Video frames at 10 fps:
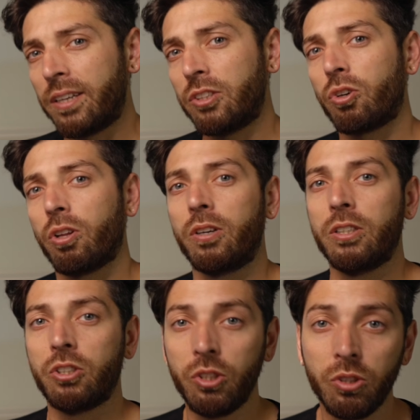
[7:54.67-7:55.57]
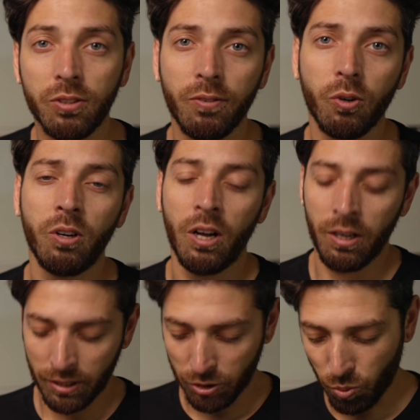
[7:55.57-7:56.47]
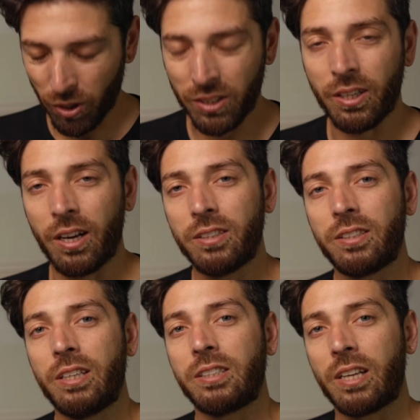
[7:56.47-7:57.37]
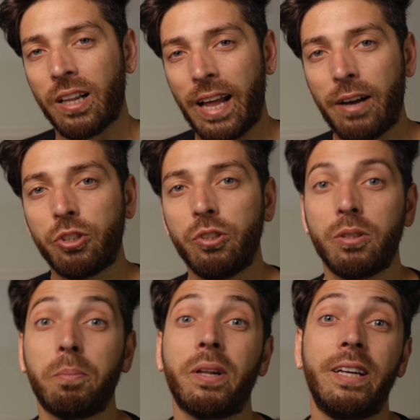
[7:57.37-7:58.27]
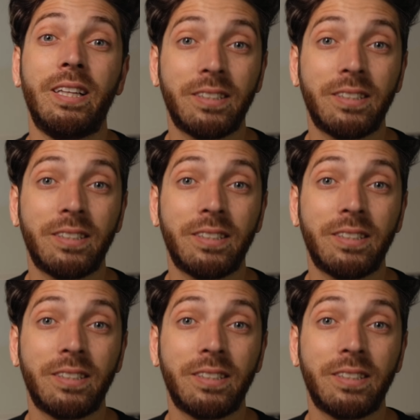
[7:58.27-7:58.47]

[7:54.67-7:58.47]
controller is useful because what it does is it allows you to play the